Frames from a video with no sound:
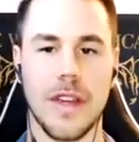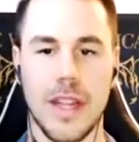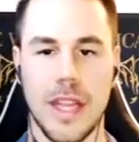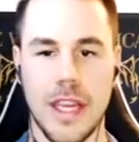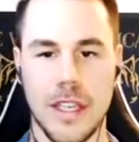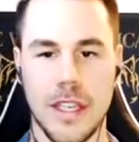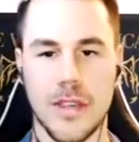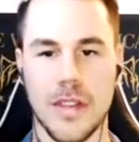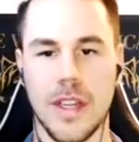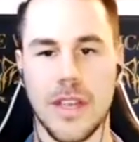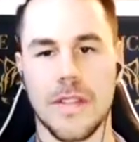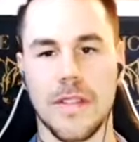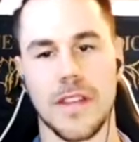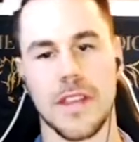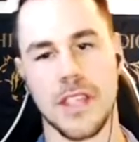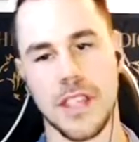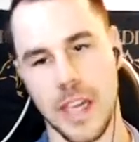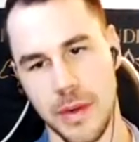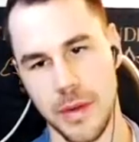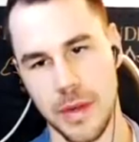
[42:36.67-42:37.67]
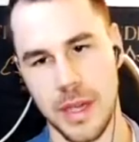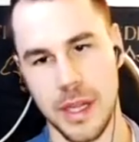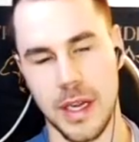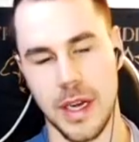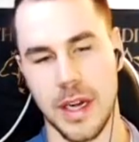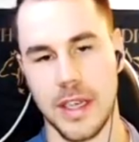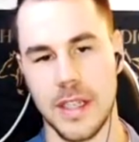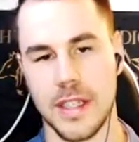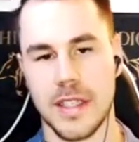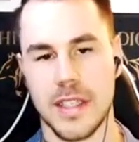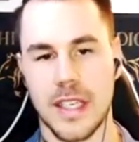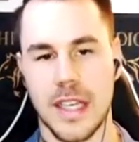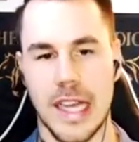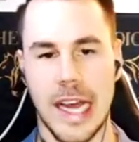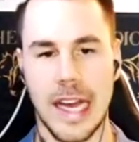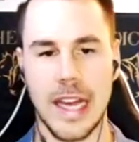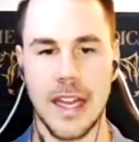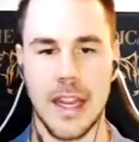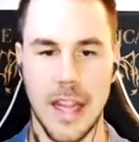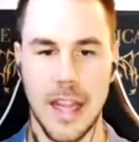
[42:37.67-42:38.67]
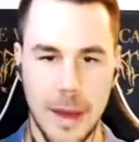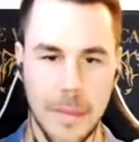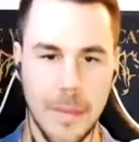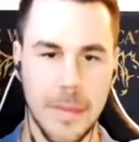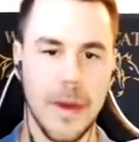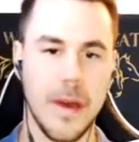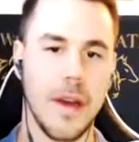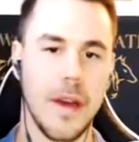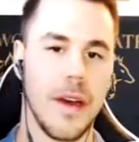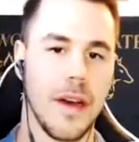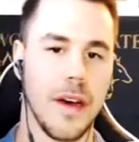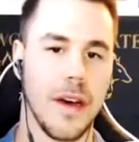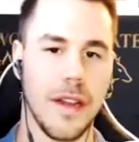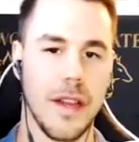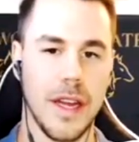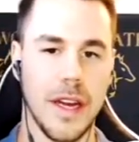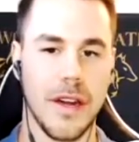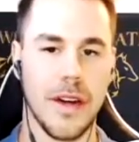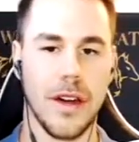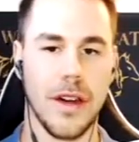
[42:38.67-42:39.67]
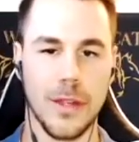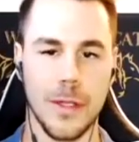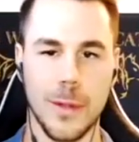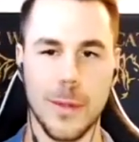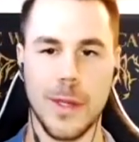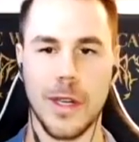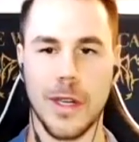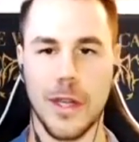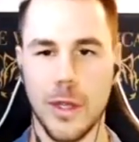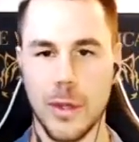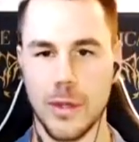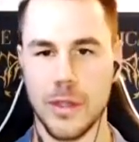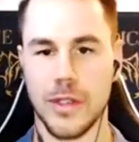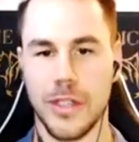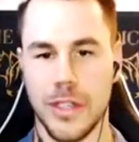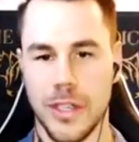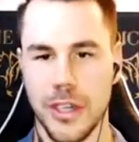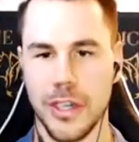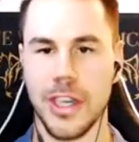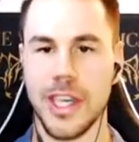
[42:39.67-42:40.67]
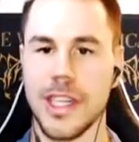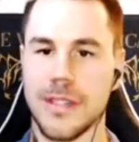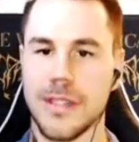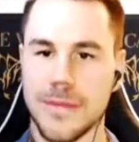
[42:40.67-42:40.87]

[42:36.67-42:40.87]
that you'd love to share with the audience to guide them on their ultimate closer journey?